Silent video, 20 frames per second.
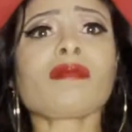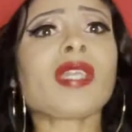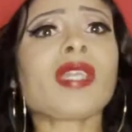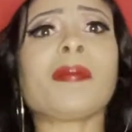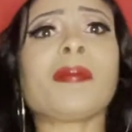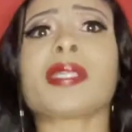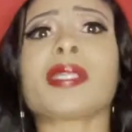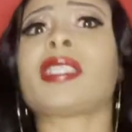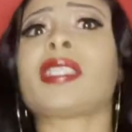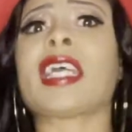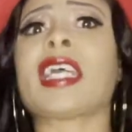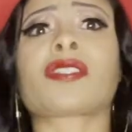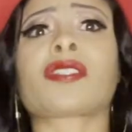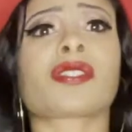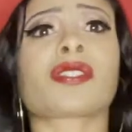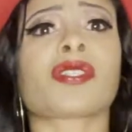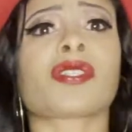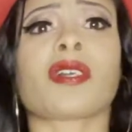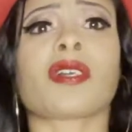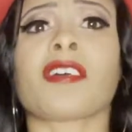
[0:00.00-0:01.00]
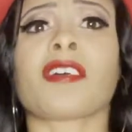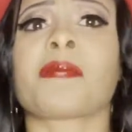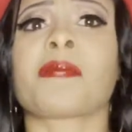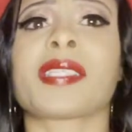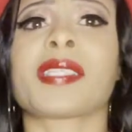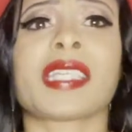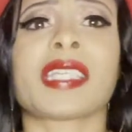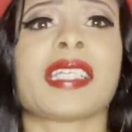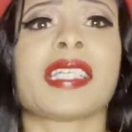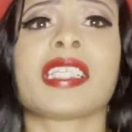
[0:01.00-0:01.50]
Miss Natural started off by
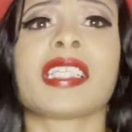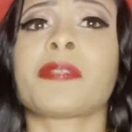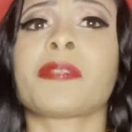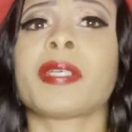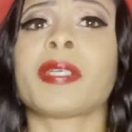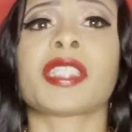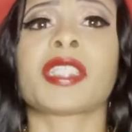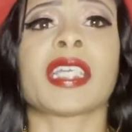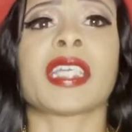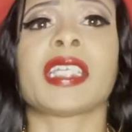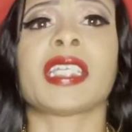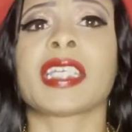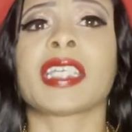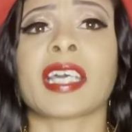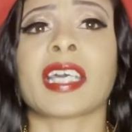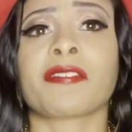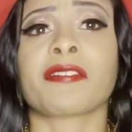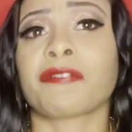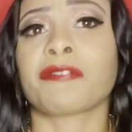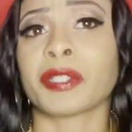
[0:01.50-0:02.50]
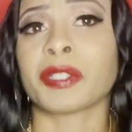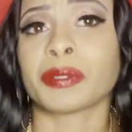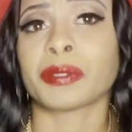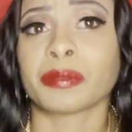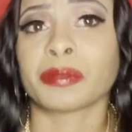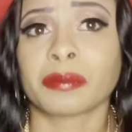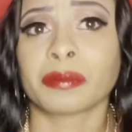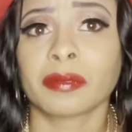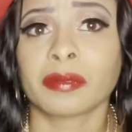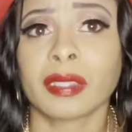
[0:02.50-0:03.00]
saying, this bitch ain't even got a
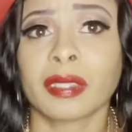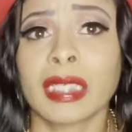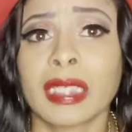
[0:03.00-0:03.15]
phone.